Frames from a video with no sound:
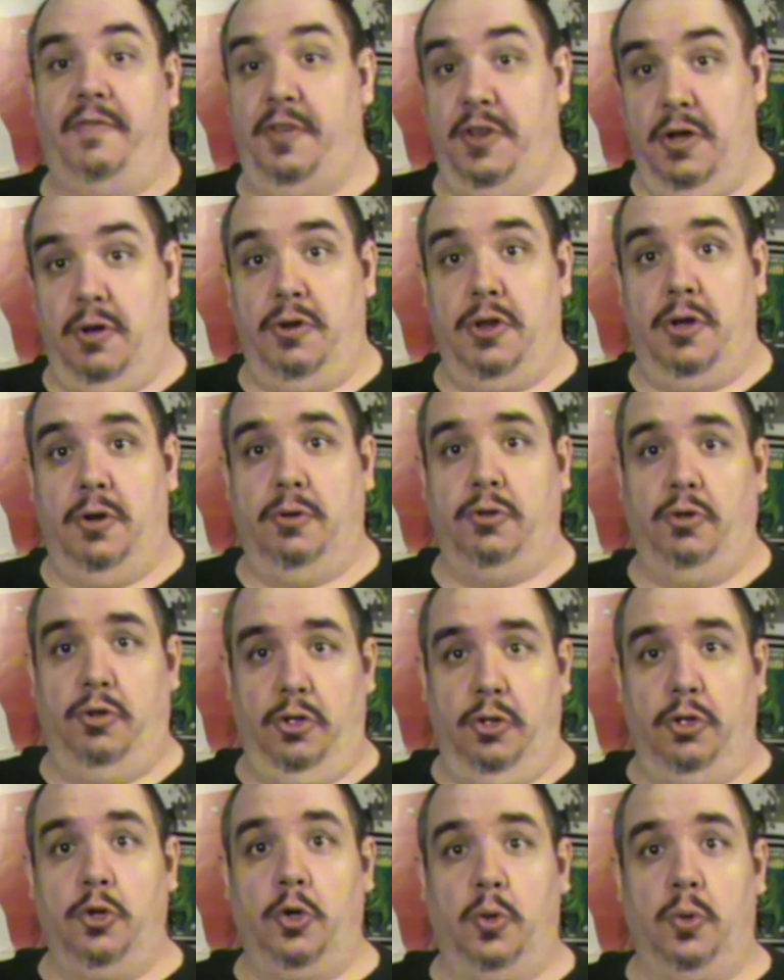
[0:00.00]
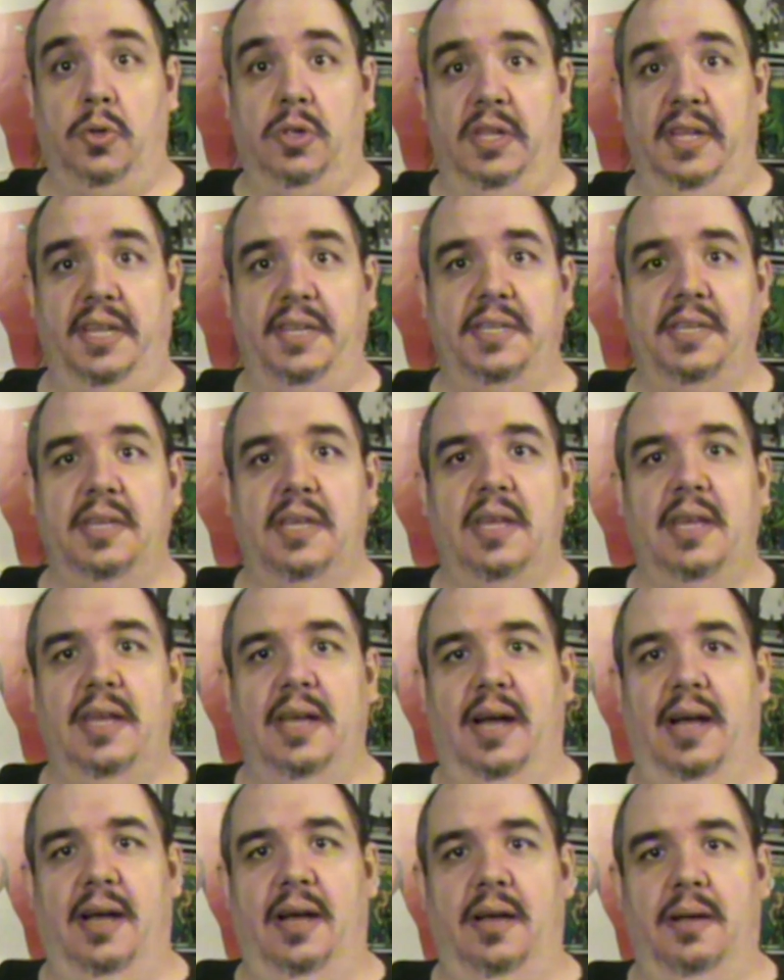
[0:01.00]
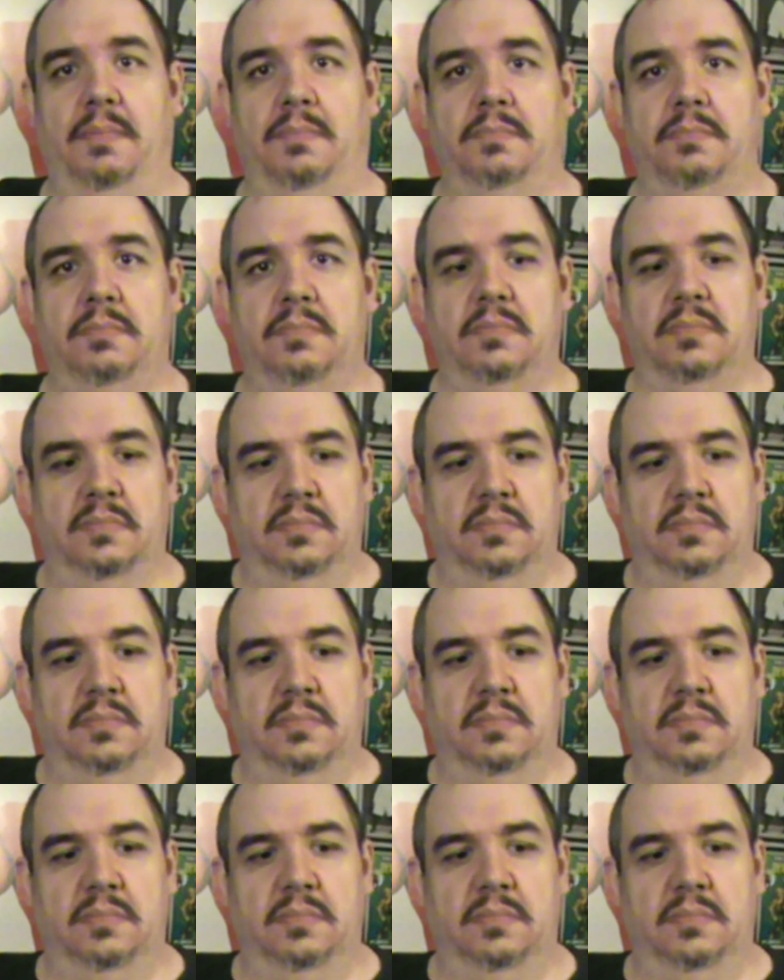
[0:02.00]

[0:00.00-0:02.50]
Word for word: you don't know, you can Google it. Um,